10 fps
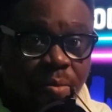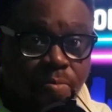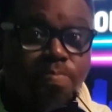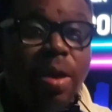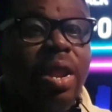
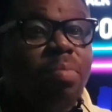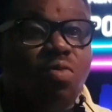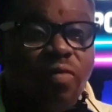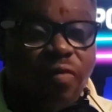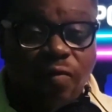made a
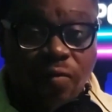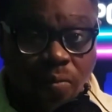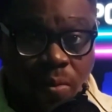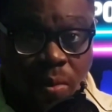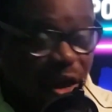move
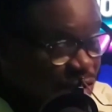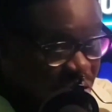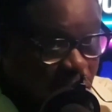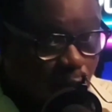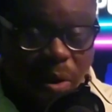into
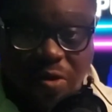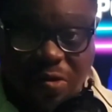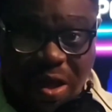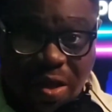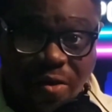the global
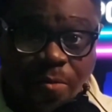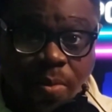stage.